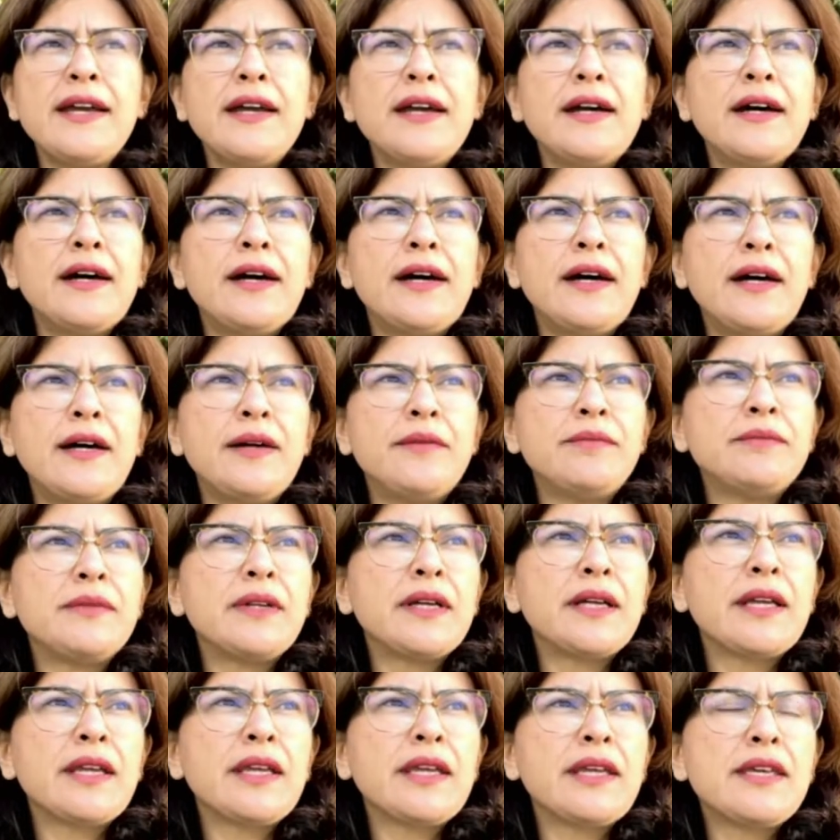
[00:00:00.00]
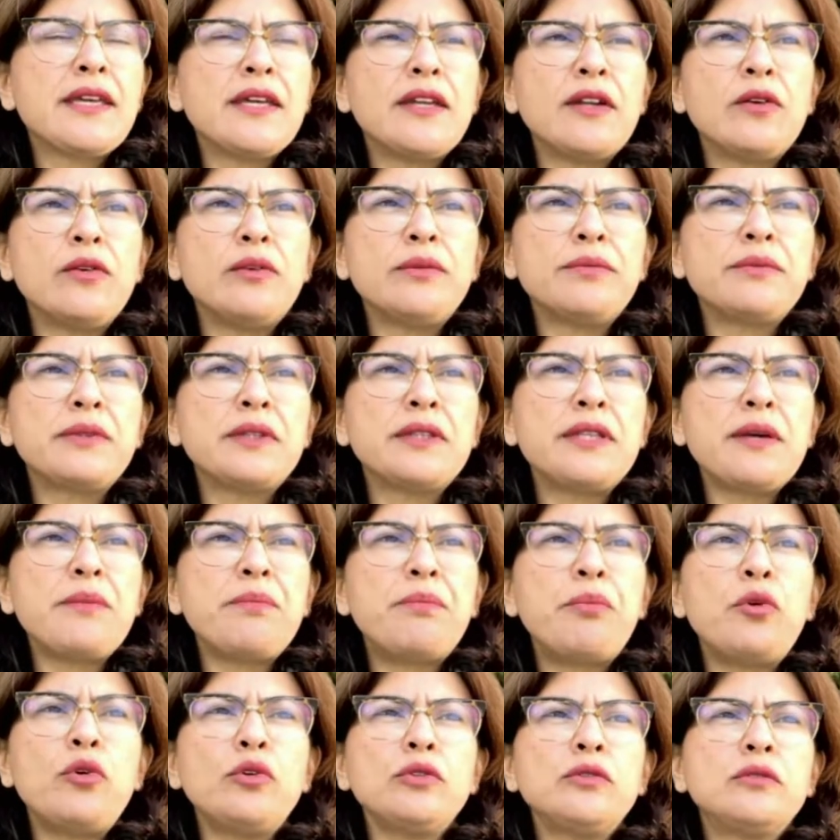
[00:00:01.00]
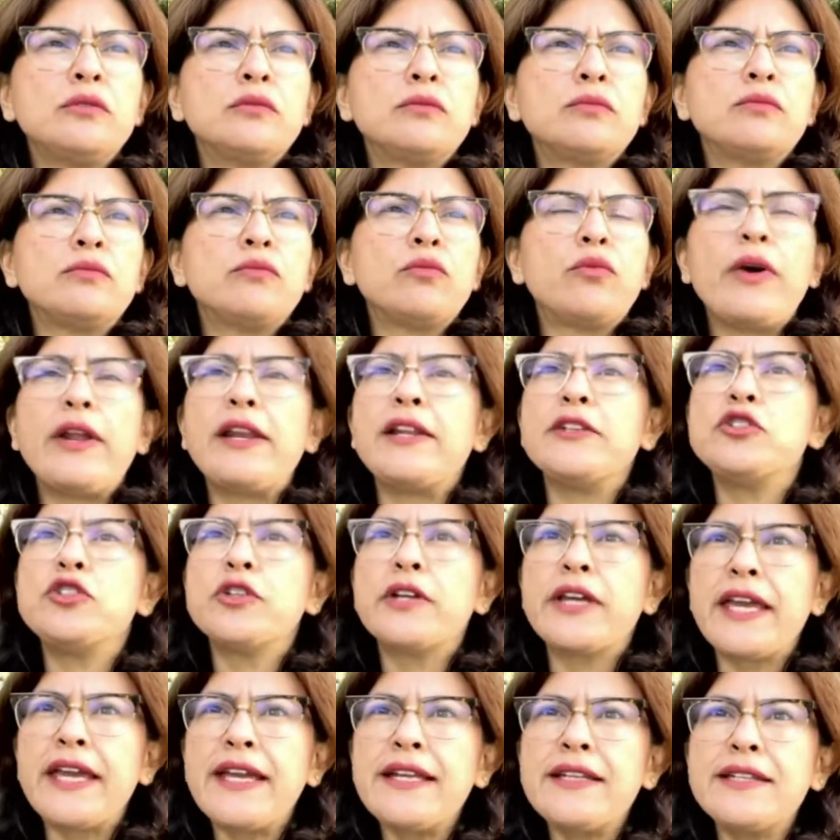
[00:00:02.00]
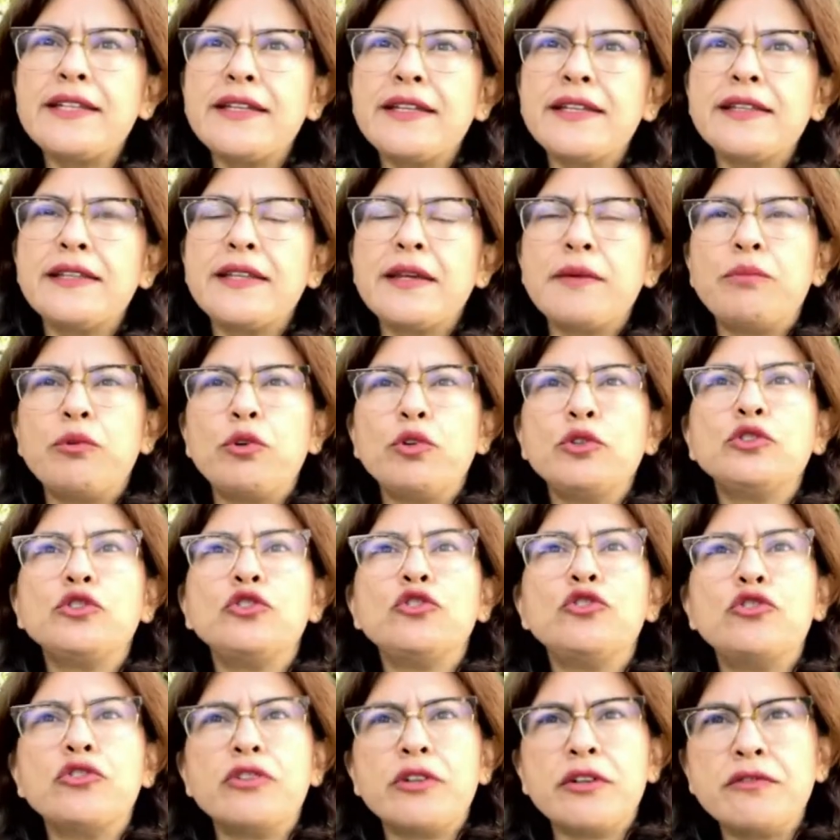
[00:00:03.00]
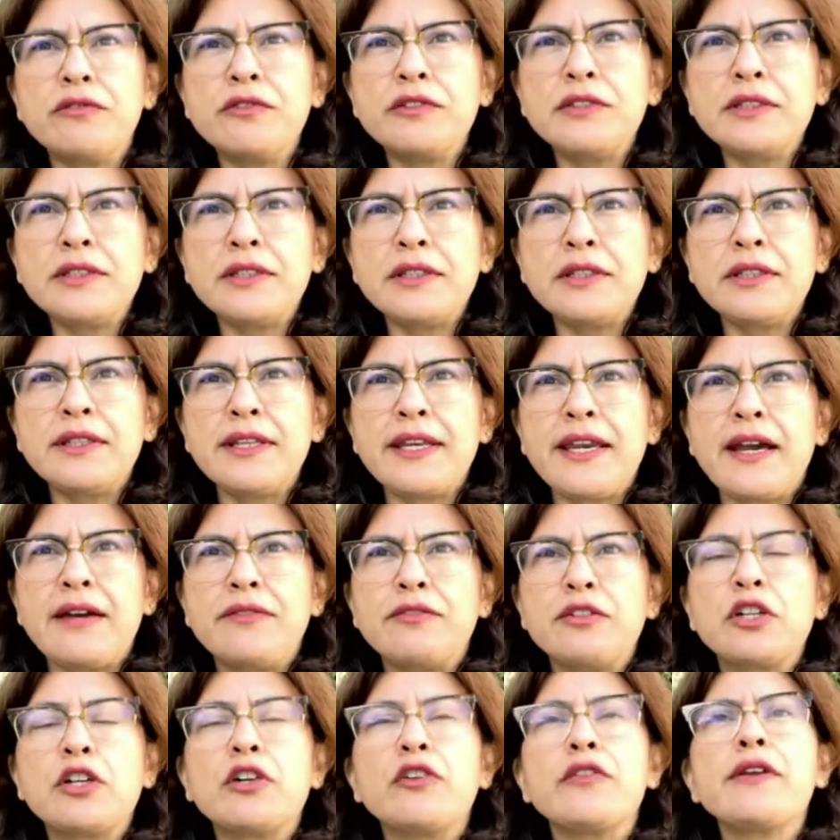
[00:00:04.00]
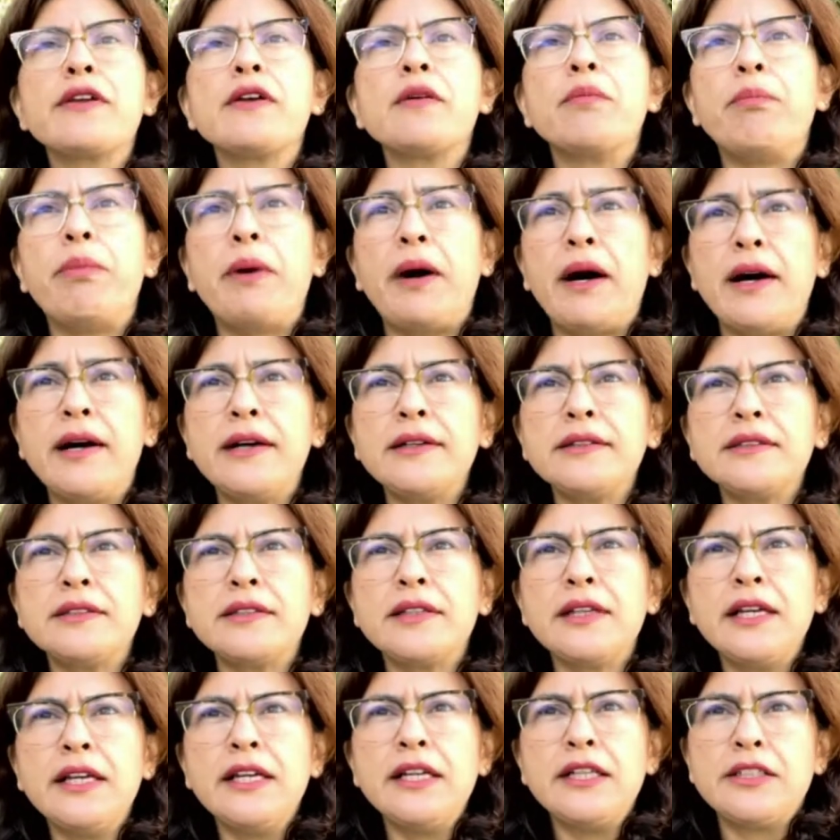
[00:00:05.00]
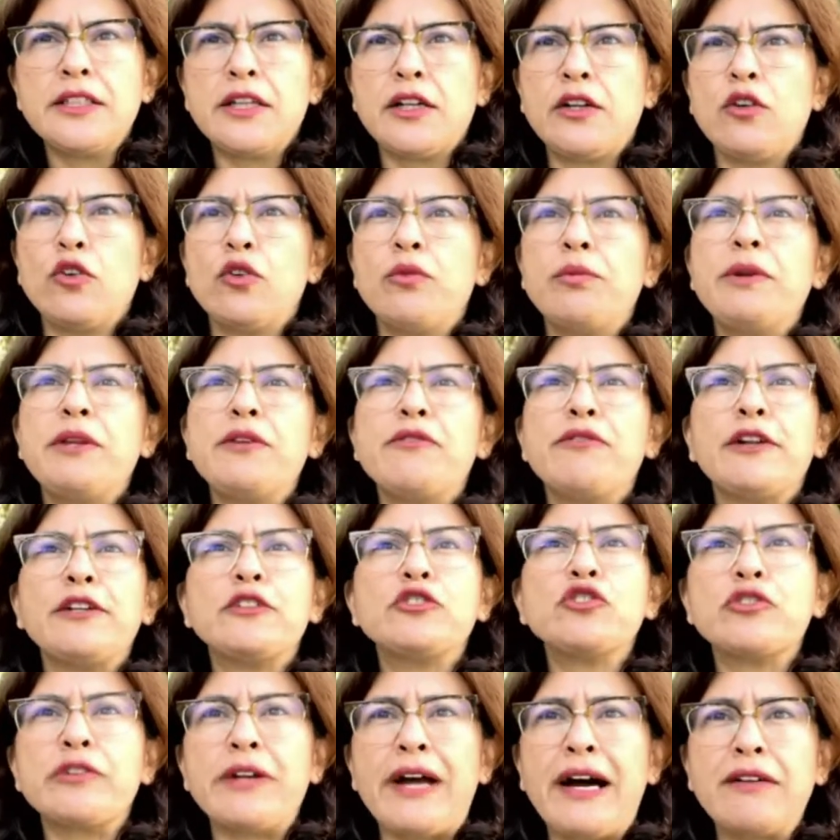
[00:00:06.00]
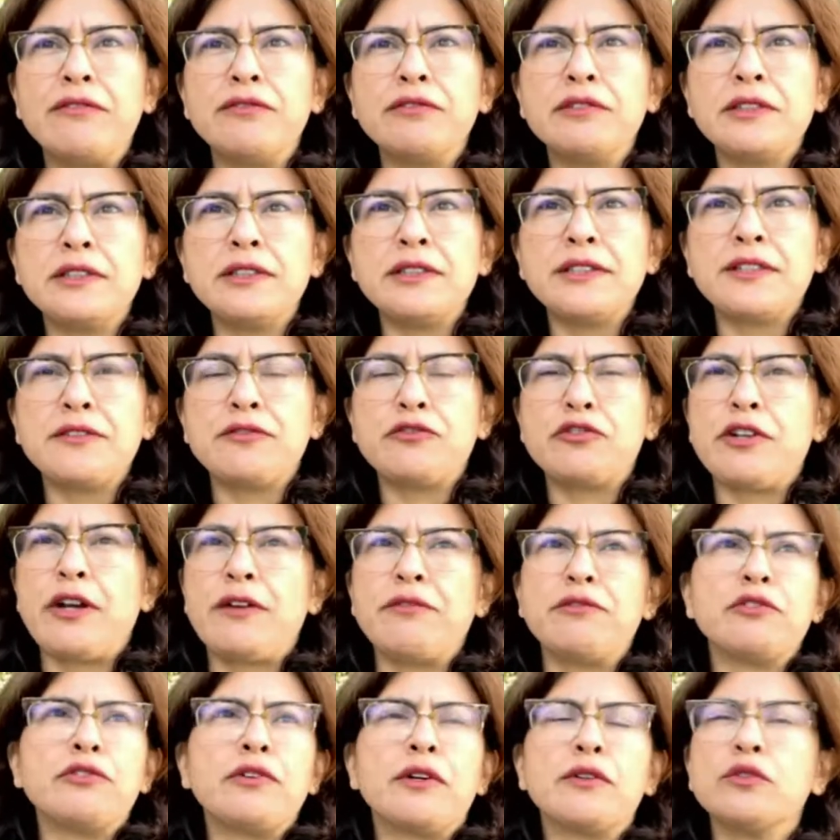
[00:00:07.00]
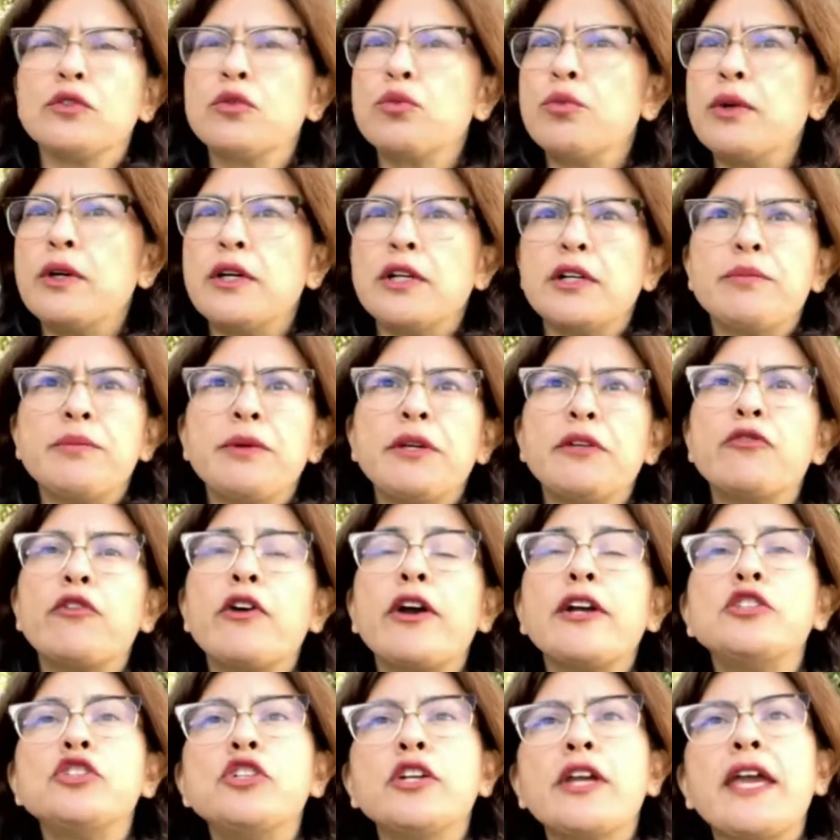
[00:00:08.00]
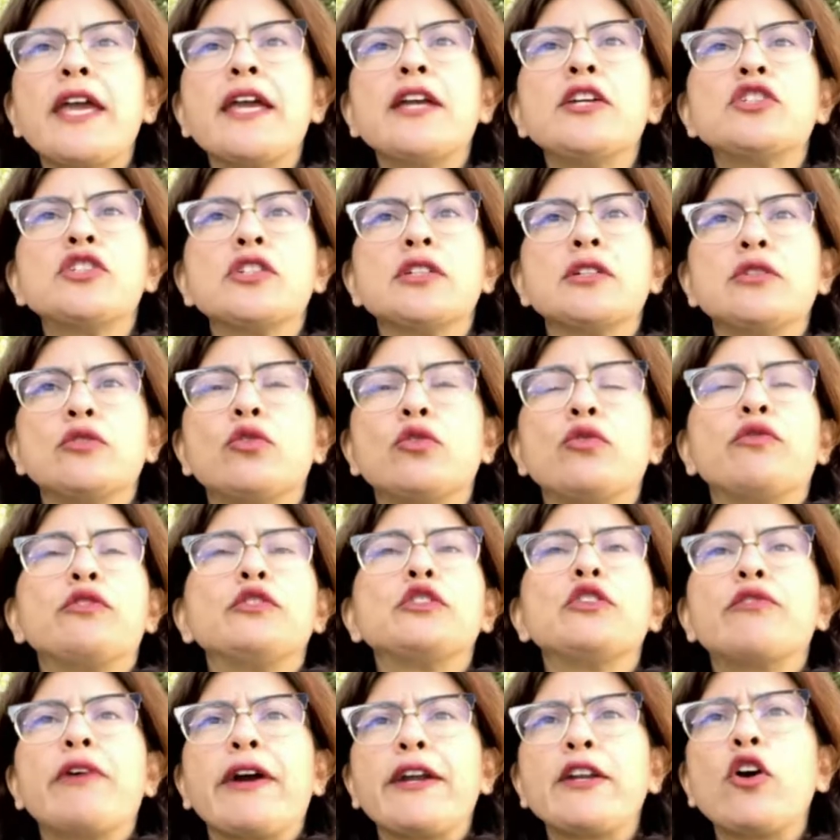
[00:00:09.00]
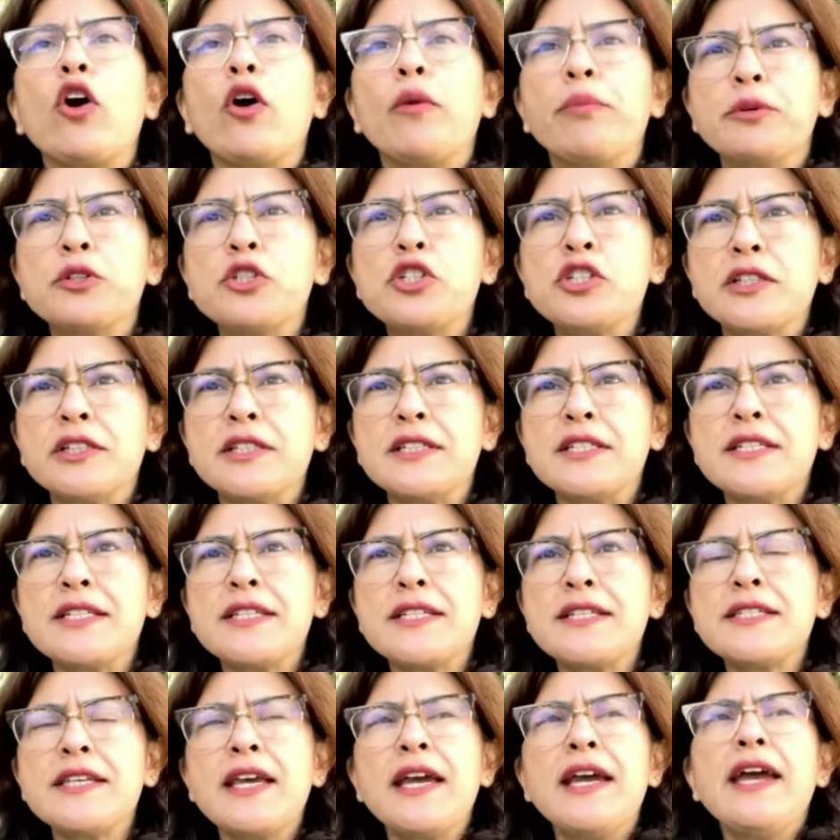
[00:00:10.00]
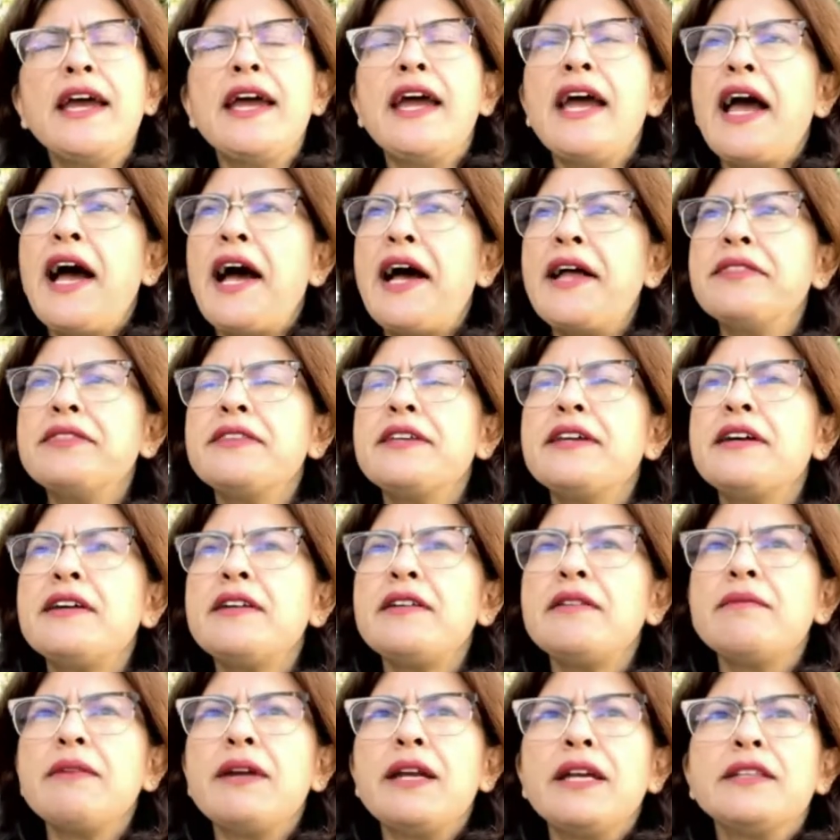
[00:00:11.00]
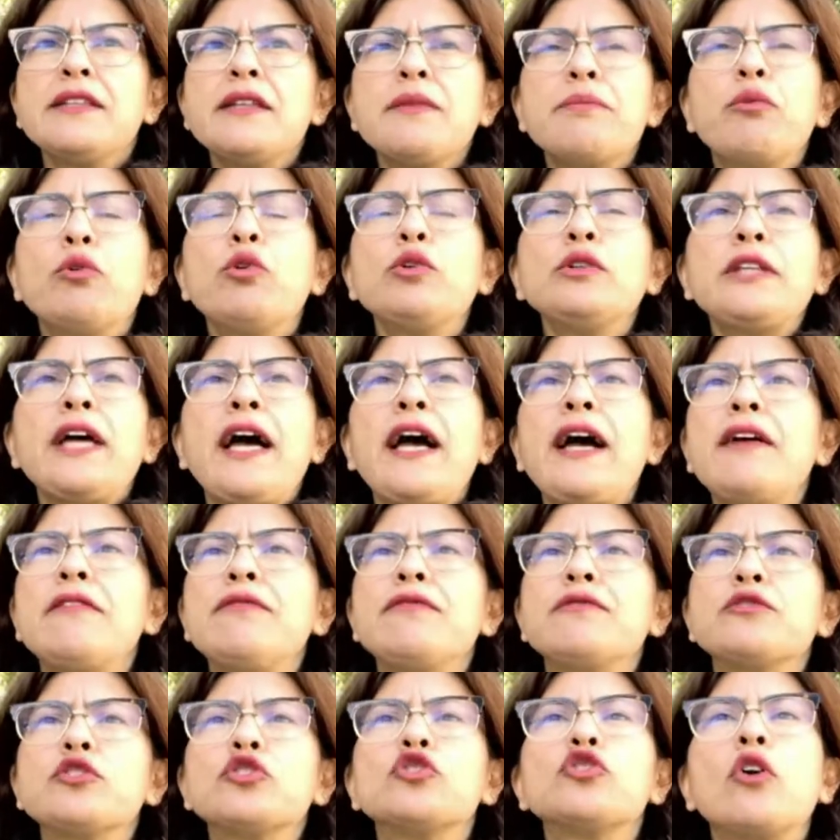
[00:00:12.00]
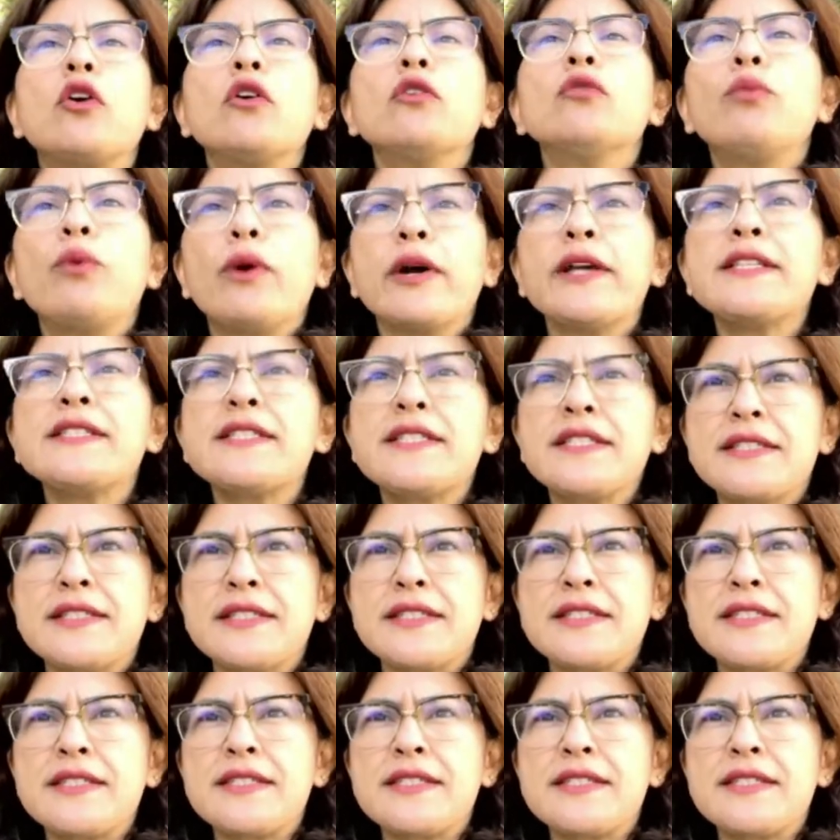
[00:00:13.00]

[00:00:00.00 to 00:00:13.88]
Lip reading: they're both well educated, they're both driven, they have a career path, they're globally well traveled, they've traveled around the world, be it for education the right opportunities, and they both have strong voices,